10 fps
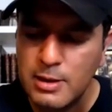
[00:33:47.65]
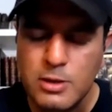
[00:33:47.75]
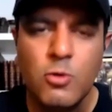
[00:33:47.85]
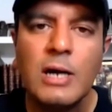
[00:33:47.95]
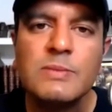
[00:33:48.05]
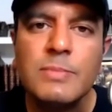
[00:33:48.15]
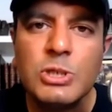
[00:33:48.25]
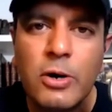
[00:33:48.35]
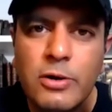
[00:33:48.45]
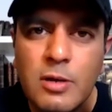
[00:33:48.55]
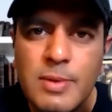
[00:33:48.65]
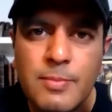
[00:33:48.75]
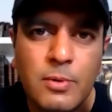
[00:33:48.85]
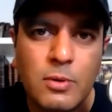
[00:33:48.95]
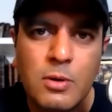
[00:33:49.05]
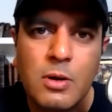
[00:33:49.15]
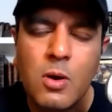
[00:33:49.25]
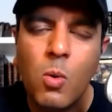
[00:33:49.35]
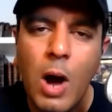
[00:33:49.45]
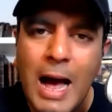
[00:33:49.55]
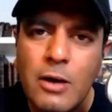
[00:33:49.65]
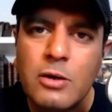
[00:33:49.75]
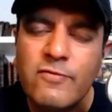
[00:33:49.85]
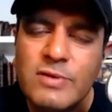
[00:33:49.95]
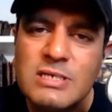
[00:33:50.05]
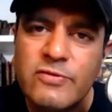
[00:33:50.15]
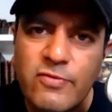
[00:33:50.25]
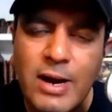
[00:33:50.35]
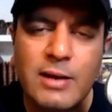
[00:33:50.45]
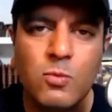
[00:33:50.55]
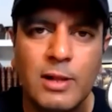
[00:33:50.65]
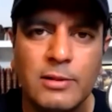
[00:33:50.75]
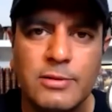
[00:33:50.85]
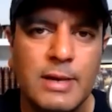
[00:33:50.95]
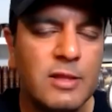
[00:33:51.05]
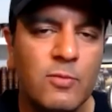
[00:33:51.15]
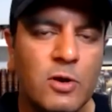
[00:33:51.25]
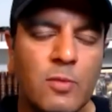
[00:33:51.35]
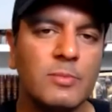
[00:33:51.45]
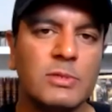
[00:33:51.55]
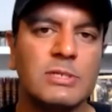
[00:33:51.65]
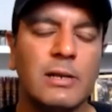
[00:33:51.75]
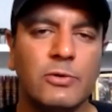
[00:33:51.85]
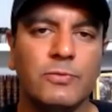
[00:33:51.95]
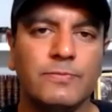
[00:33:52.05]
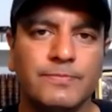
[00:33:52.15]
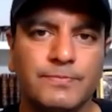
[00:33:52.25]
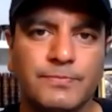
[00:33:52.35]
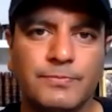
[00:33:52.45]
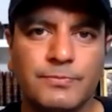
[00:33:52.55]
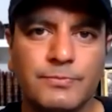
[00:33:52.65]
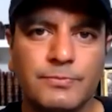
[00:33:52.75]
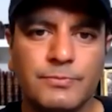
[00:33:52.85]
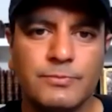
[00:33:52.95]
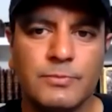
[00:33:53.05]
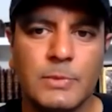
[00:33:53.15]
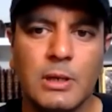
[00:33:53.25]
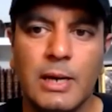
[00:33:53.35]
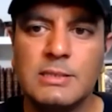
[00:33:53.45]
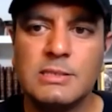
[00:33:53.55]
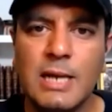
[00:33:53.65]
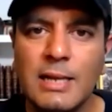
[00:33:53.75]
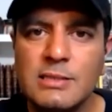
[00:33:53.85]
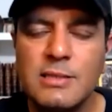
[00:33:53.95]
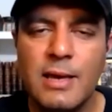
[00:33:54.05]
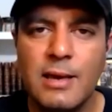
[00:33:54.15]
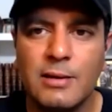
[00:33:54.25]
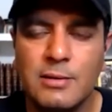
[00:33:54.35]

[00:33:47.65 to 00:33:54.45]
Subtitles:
You ask majority of people, how do you even define wealth? And they will not be able to tell you. It starts there.